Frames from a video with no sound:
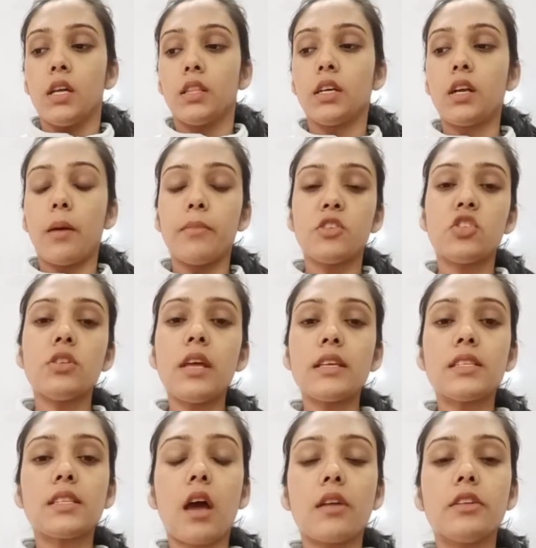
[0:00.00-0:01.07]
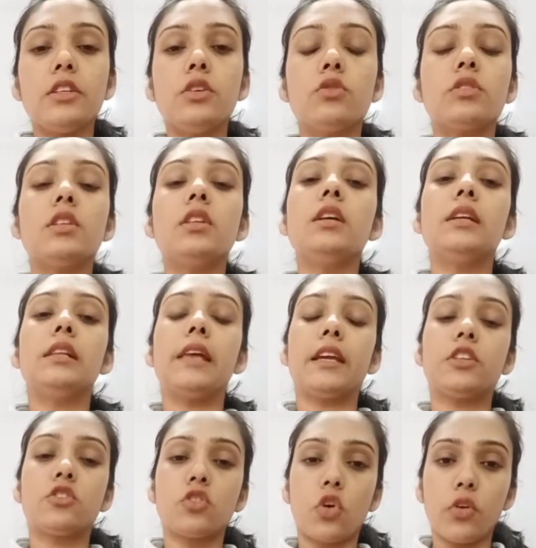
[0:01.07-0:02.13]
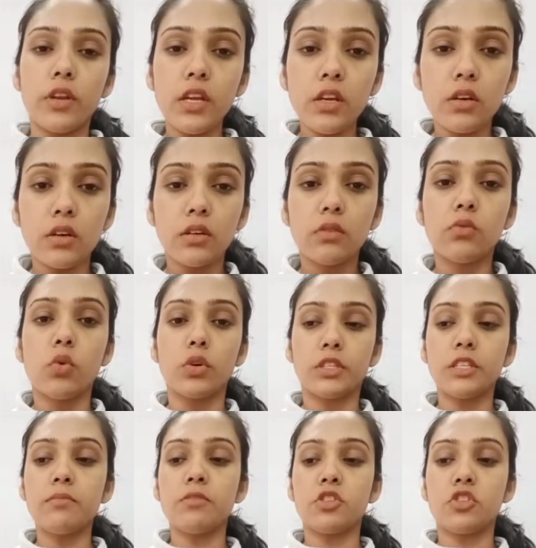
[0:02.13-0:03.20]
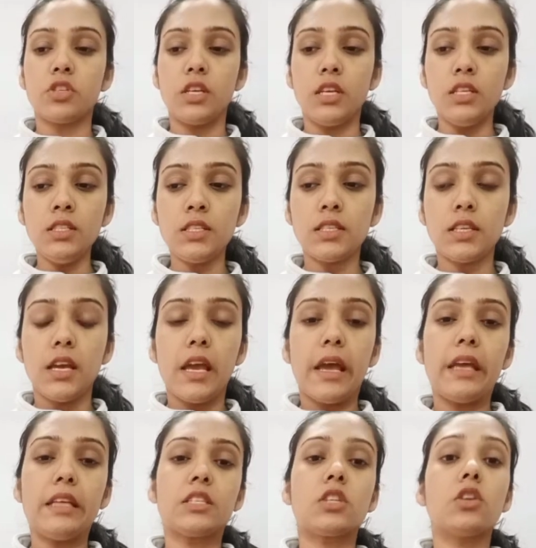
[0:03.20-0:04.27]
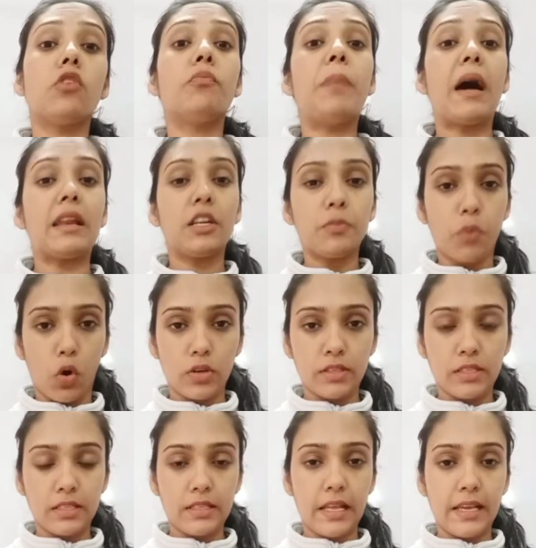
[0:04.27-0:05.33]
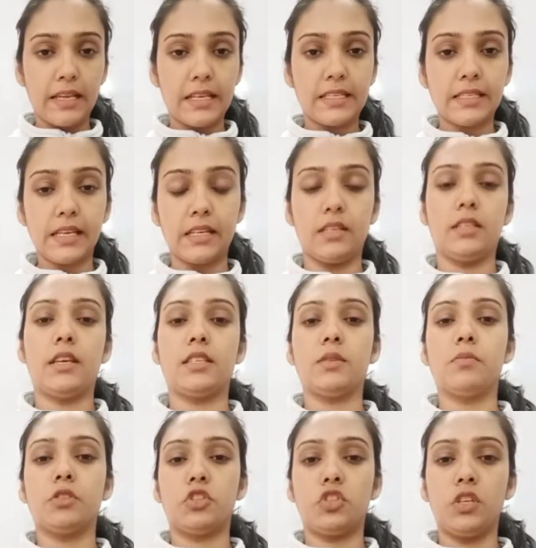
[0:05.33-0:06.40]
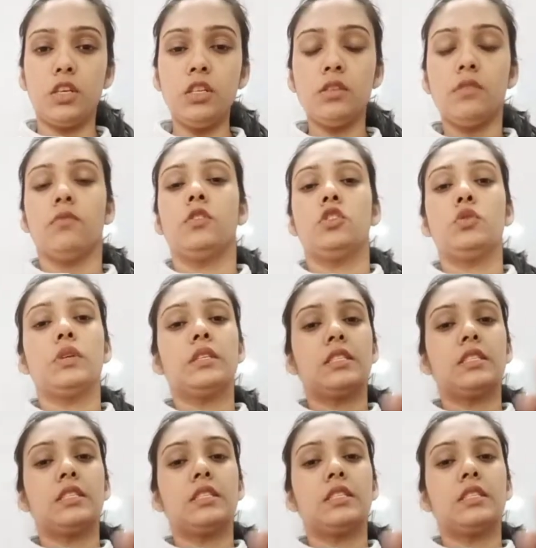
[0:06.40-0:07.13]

The commission has started using electronic voting machines instead of ballot boxes. Like I said, there's a machine which you can